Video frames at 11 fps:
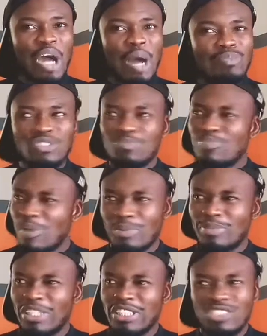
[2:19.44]
up to
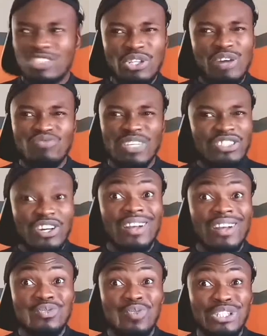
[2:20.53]
probably
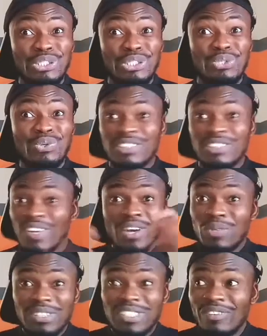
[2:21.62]
$200. What do you do
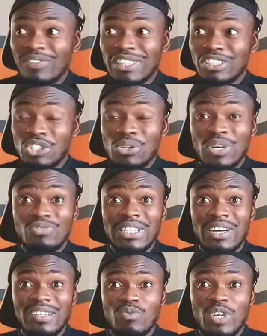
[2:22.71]
with definitely
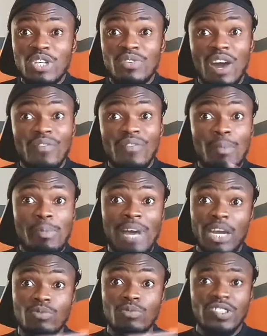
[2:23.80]
$200 when you've got a family
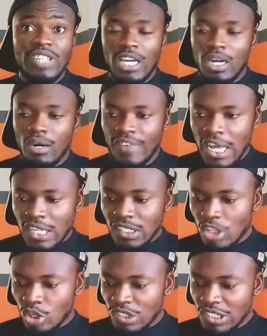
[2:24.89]
back home to take care of?
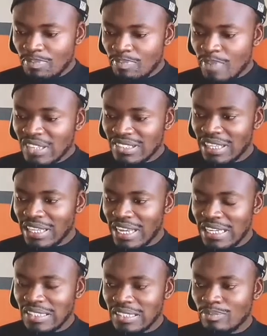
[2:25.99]
So you see, most
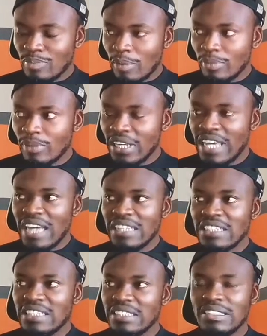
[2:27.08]
ladies, probably
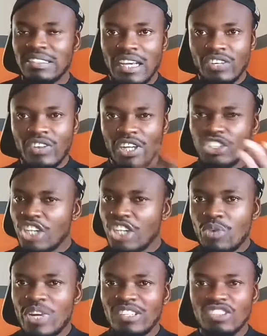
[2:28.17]
Kenyans,
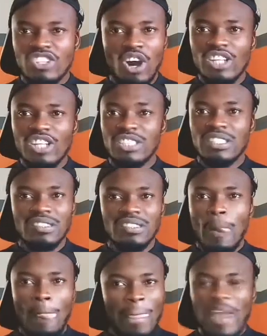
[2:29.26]
Nigerians, Ghanaians,
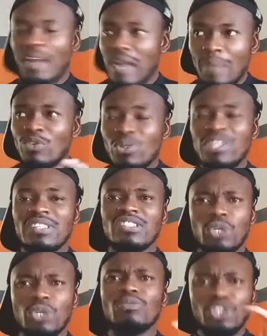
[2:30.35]
Cameroonians,
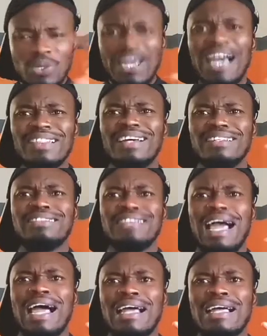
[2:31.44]
Ugandans,
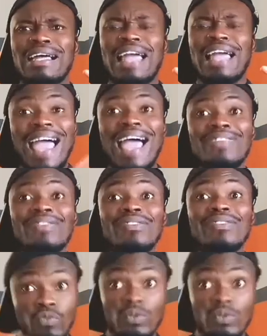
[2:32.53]
yeah, and